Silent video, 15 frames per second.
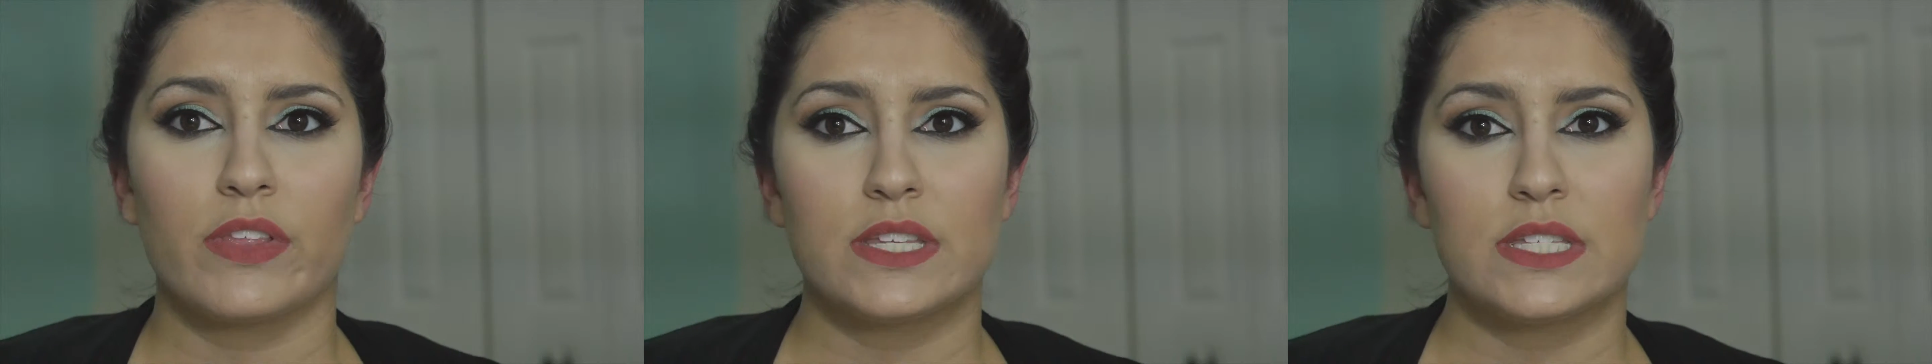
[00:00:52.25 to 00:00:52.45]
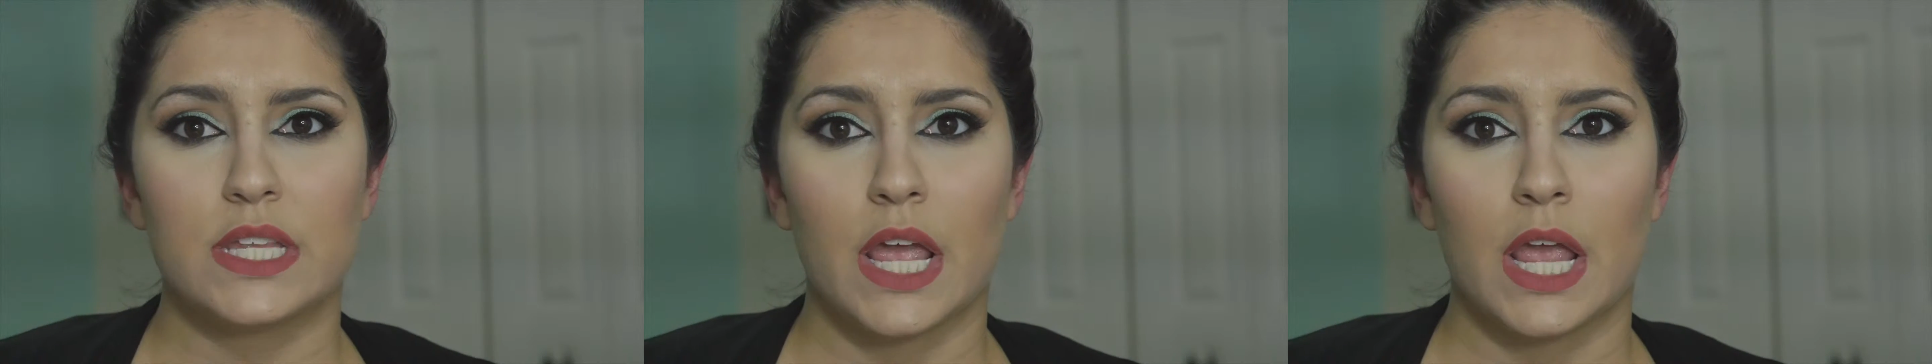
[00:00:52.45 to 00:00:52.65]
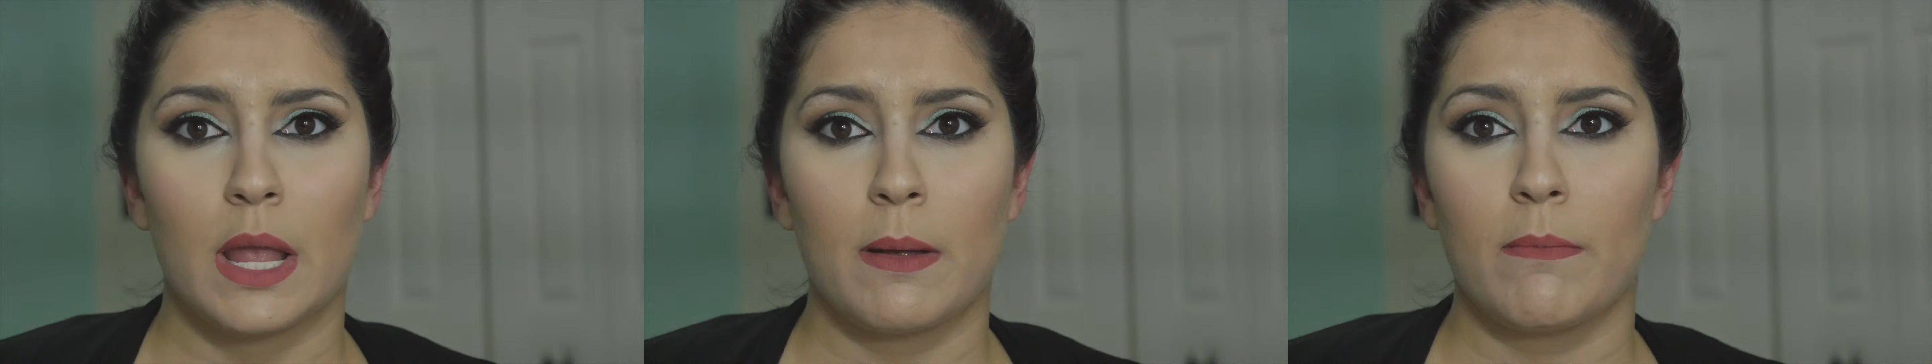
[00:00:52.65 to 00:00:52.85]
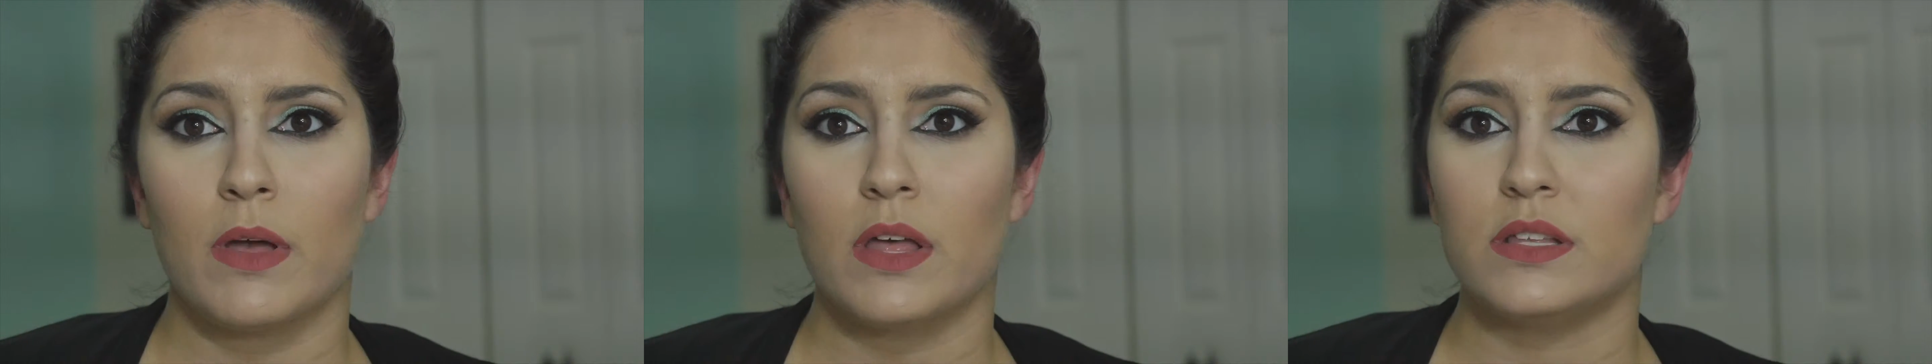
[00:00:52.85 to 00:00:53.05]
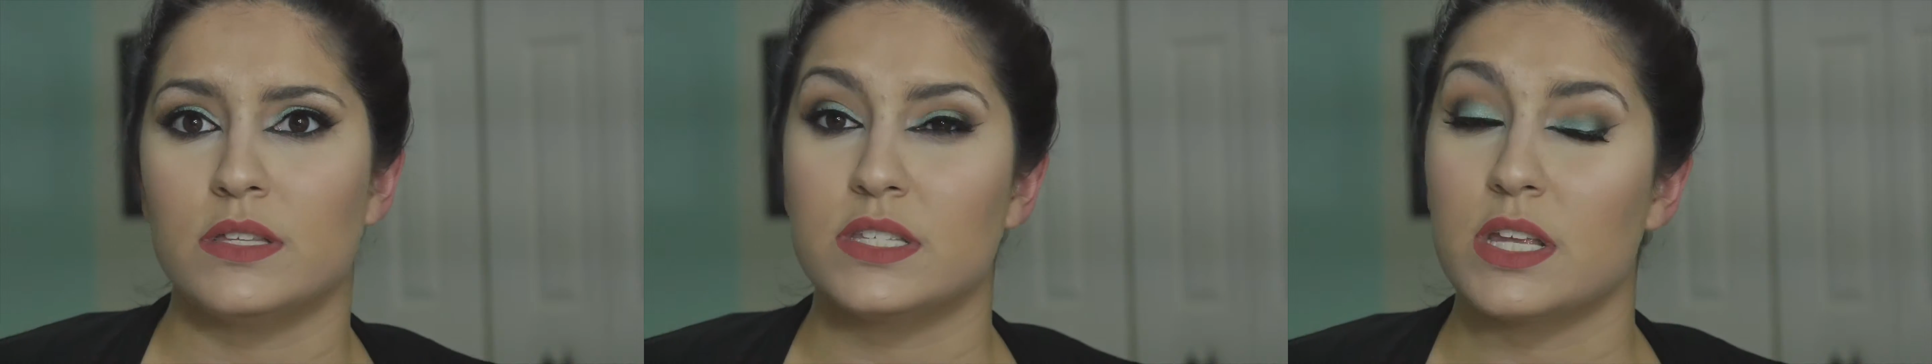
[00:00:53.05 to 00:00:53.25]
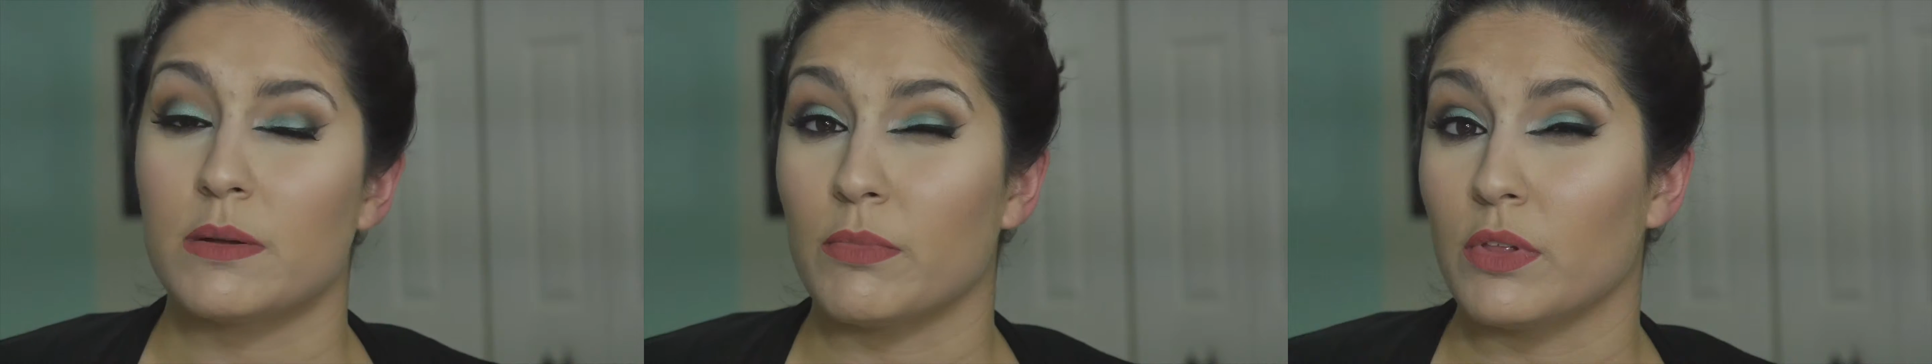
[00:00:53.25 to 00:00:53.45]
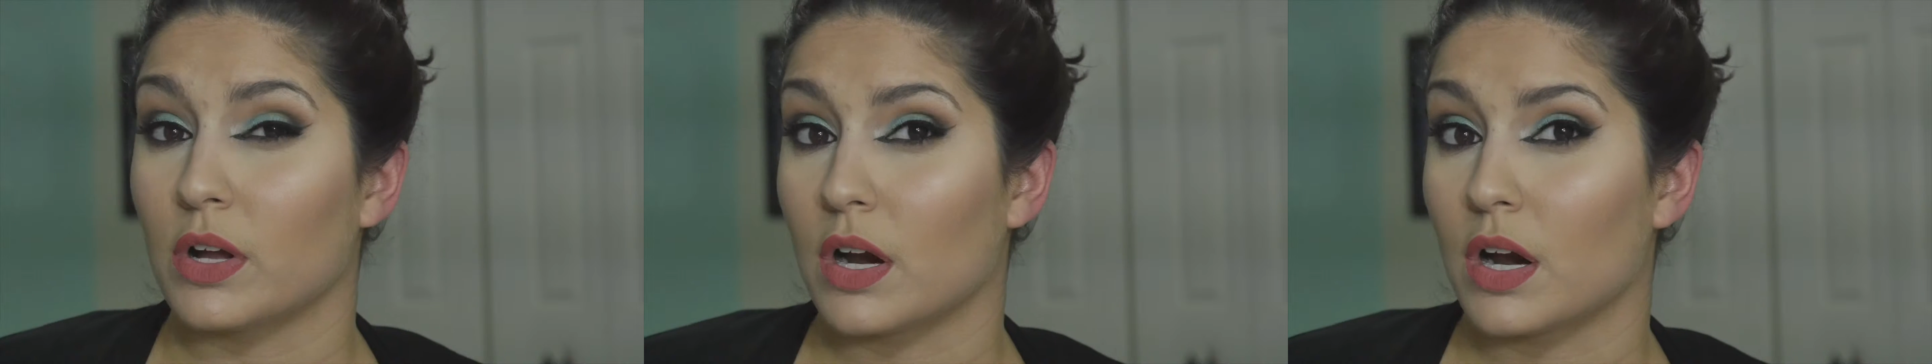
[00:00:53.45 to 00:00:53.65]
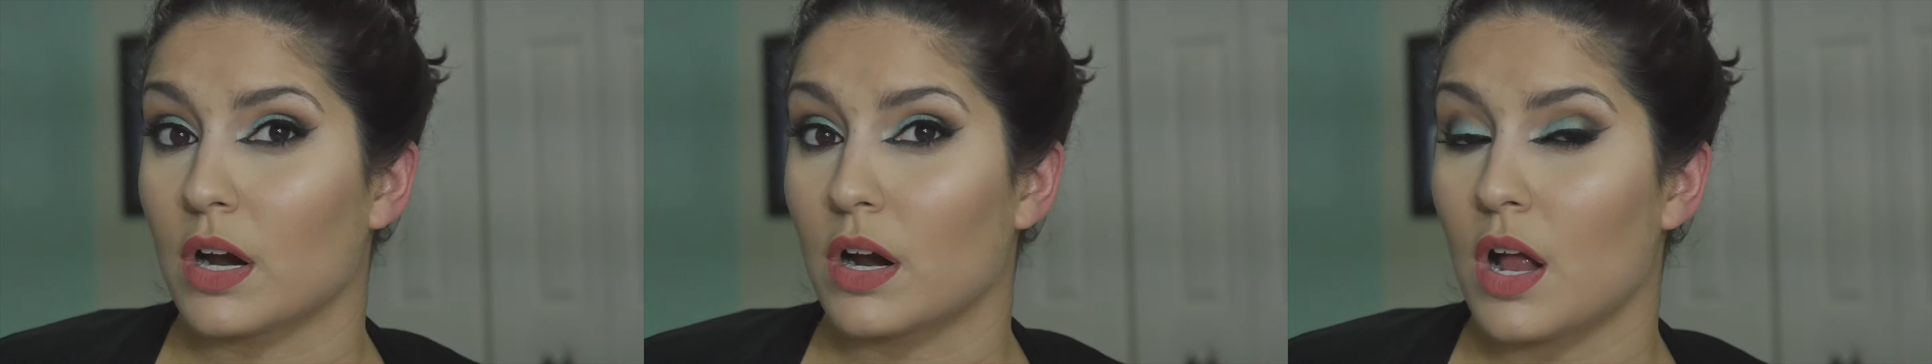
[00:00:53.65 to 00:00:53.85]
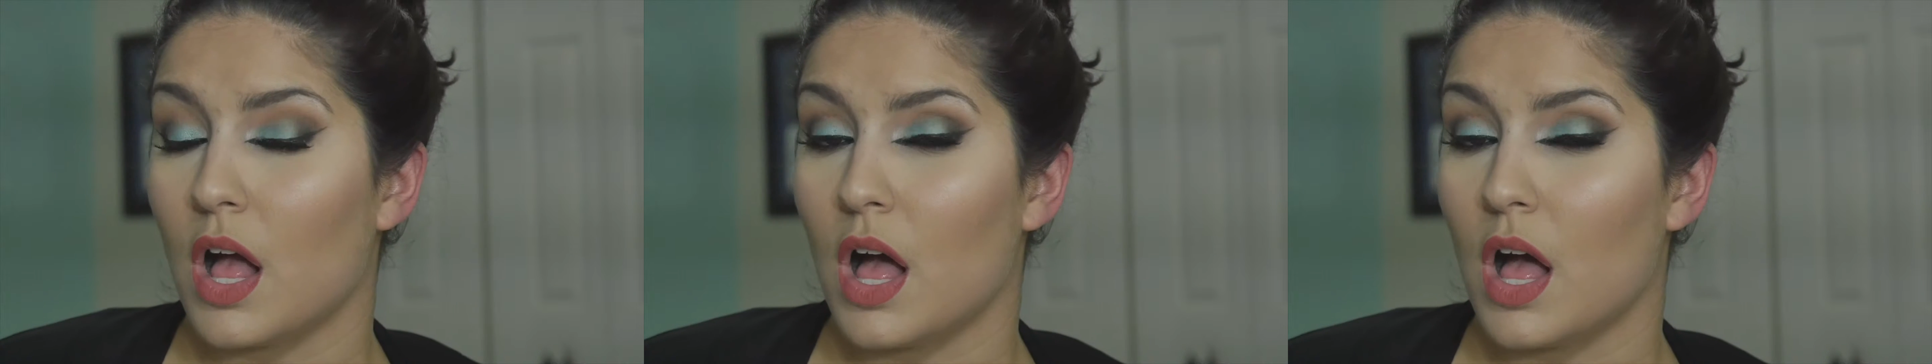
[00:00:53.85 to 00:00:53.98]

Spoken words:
the same similar